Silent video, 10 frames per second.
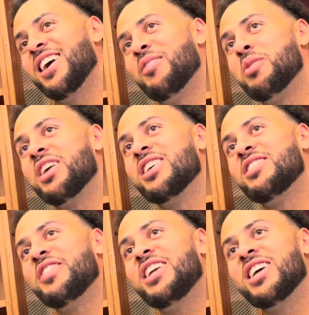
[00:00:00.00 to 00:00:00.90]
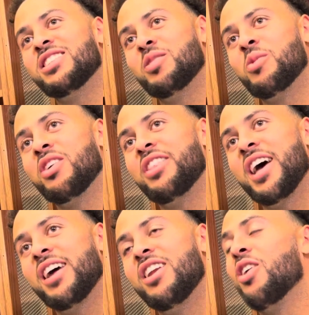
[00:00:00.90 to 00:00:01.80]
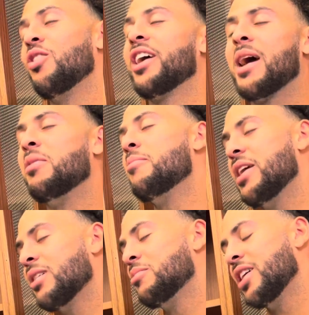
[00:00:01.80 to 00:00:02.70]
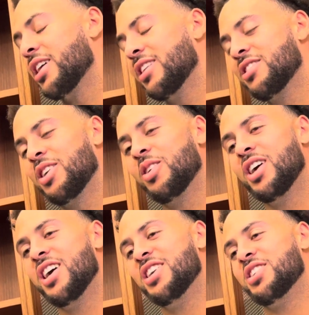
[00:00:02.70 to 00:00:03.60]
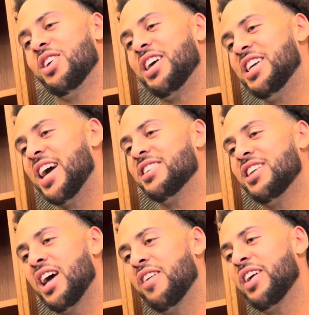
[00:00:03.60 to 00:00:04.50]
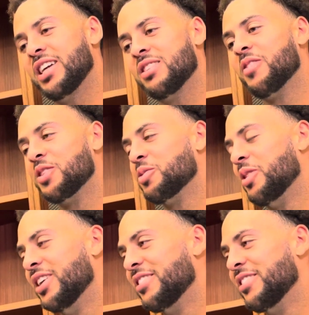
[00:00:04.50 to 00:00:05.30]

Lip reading: because if he doesn't want that, no, like I'm going to make him take it. So like, he has to have like his first one.